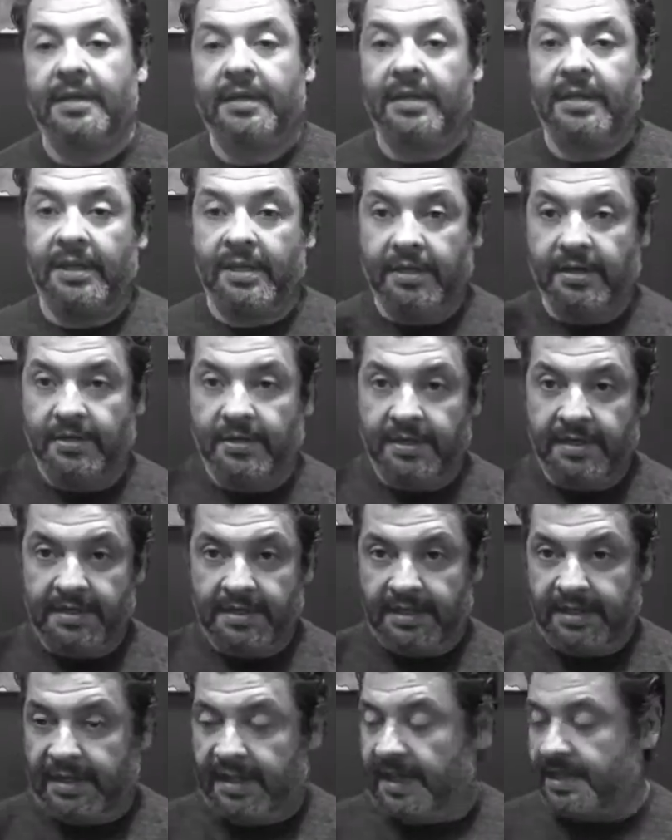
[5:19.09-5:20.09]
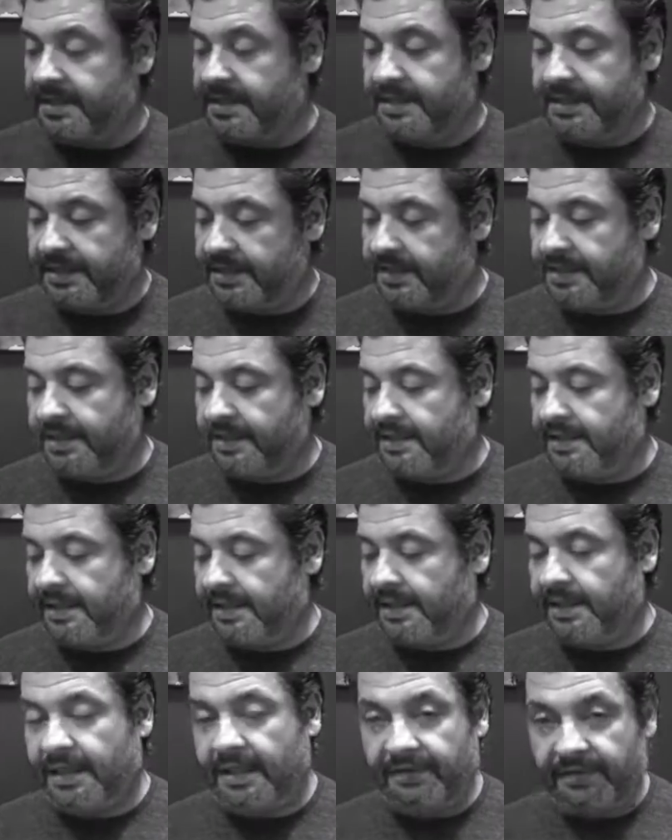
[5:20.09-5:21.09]
and yes, it's a
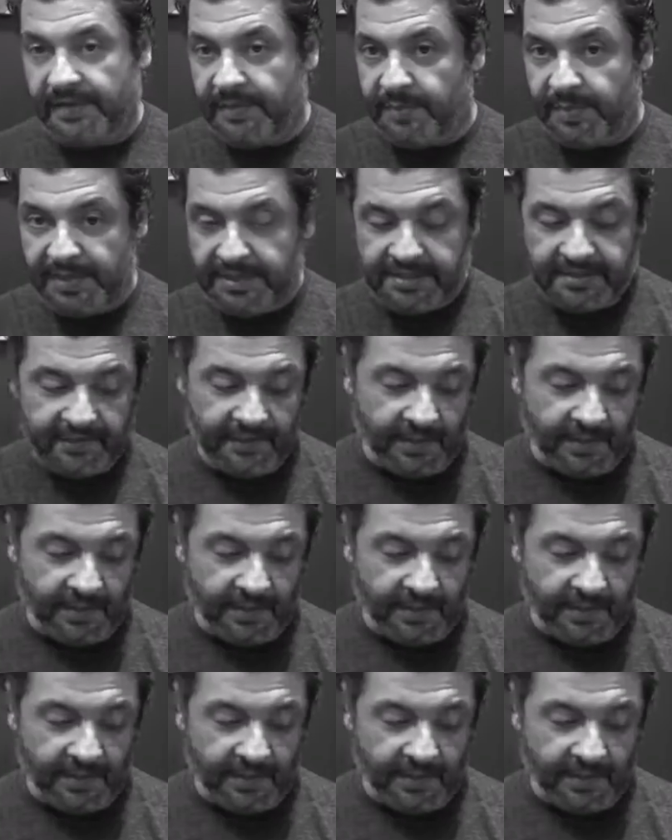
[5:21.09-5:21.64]
lovely piece of